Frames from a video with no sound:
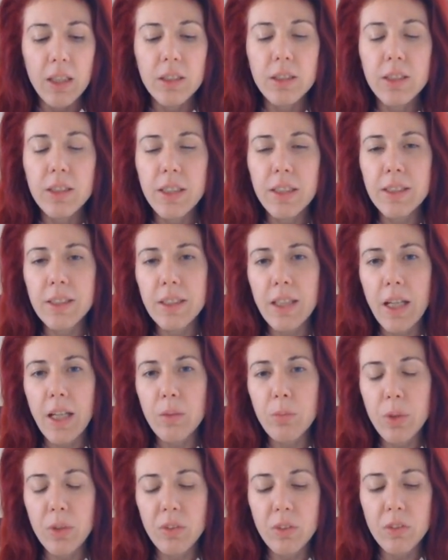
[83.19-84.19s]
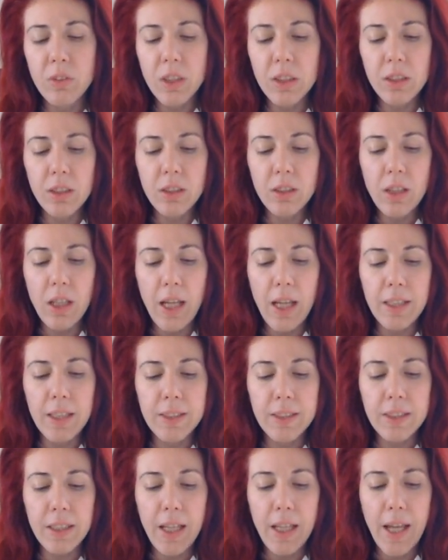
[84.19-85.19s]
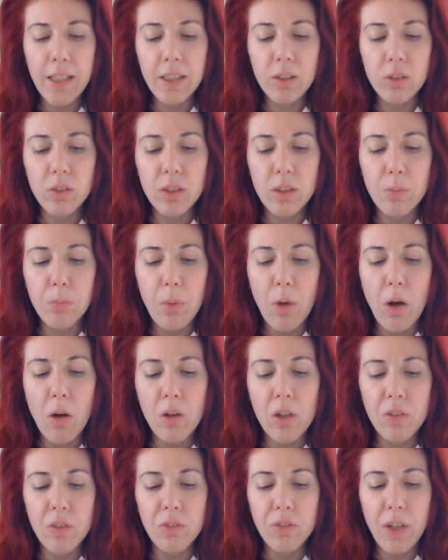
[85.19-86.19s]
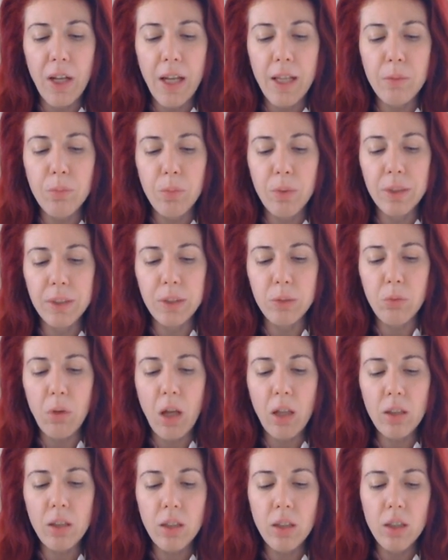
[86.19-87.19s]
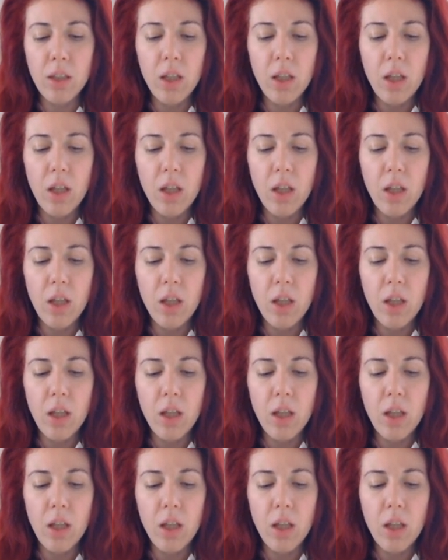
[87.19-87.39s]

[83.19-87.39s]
this can be rewritten as x on the power of n plus one